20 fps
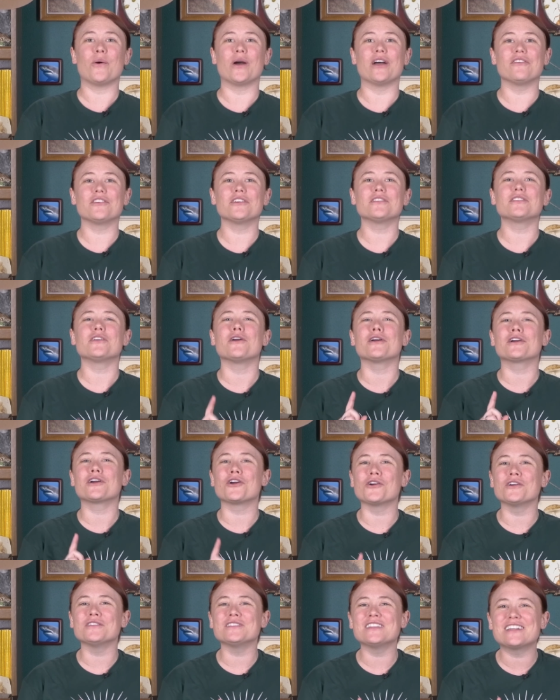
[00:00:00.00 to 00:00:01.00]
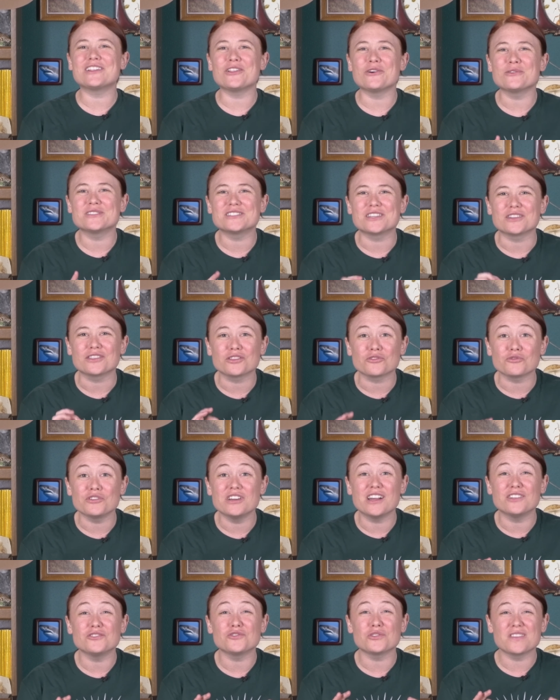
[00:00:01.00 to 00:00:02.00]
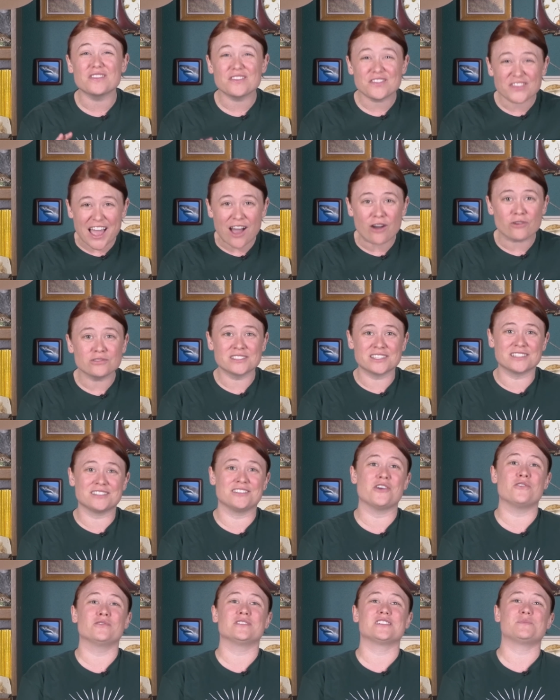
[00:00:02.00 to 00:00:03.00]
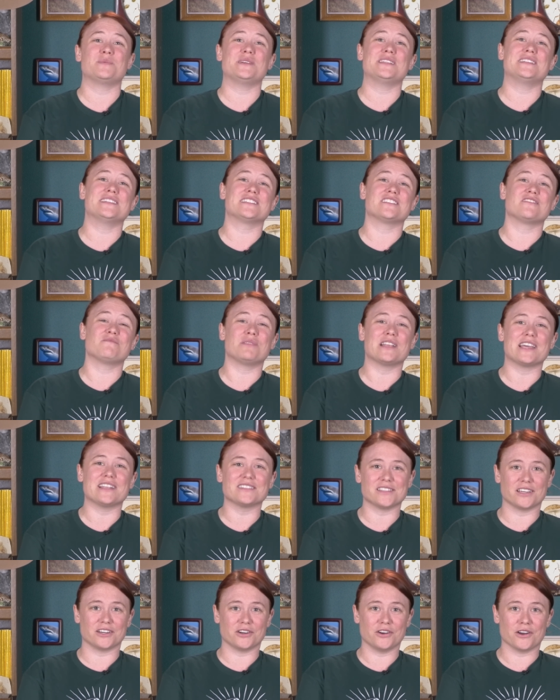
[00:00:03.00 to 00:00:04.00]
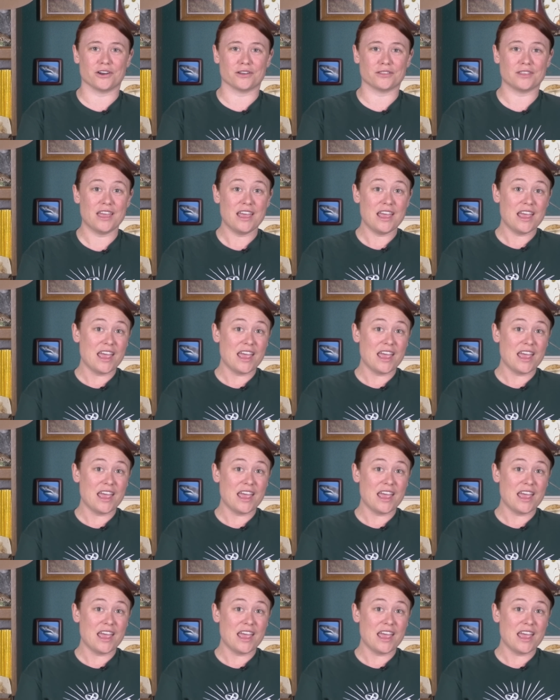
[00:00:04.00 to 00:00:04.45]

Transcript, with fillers: However, there are currently close to 300,000 known species of plants on Earth,